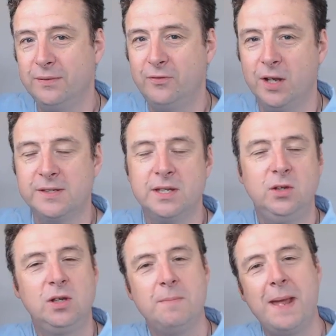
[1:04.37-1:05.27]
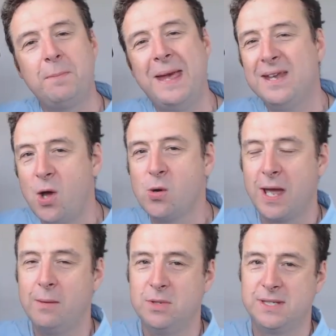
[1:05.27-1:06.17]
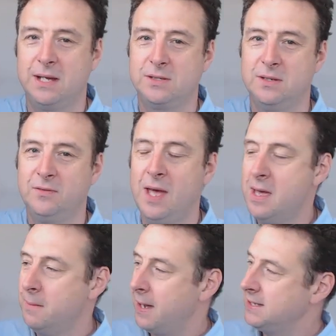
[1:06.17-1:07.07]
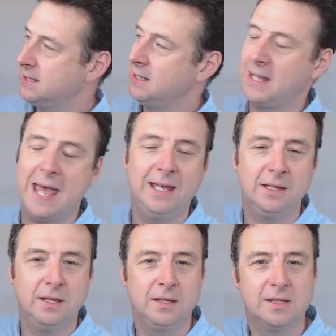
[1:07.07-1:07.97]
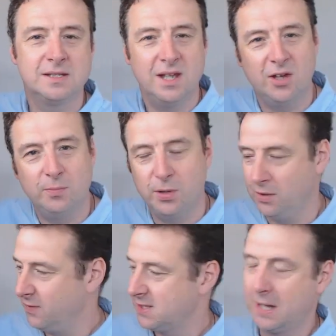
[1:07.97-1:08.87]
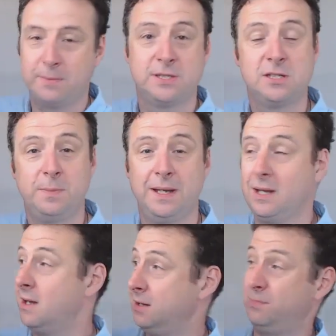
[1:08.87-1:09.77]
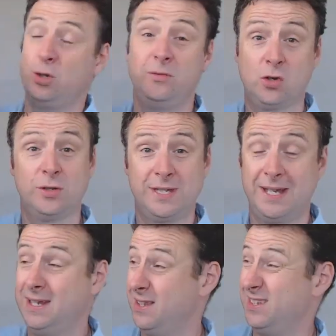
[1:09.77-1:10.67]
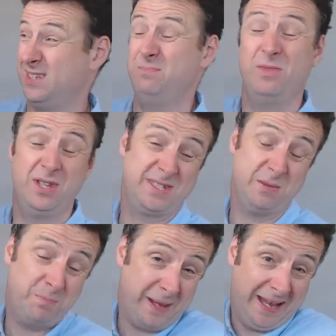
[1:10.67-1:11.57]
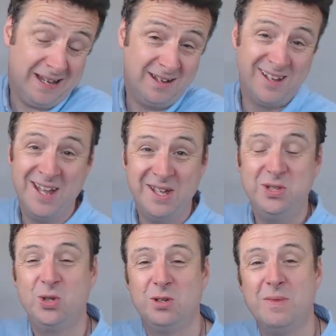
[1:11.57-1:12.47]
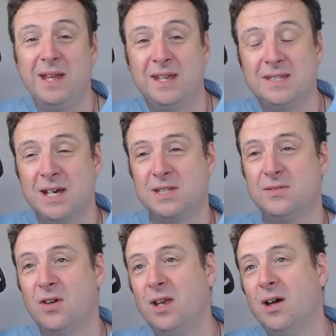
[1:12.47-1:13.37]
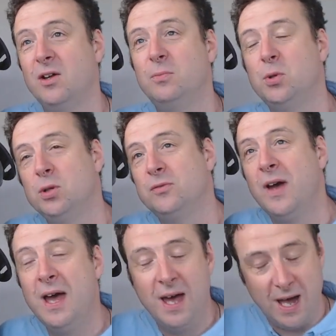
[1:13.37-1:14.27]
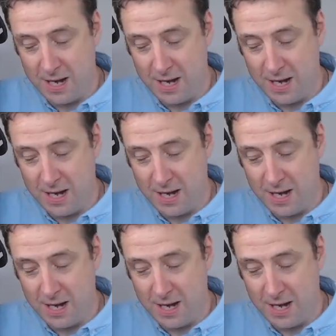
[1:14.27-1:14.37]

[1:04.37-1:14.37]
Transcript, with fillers: in the front, and you can make pinhole cameras out of basically anything that's lightproof. This happens to be a lightproof container that's a bin. You could make it out of a lightproof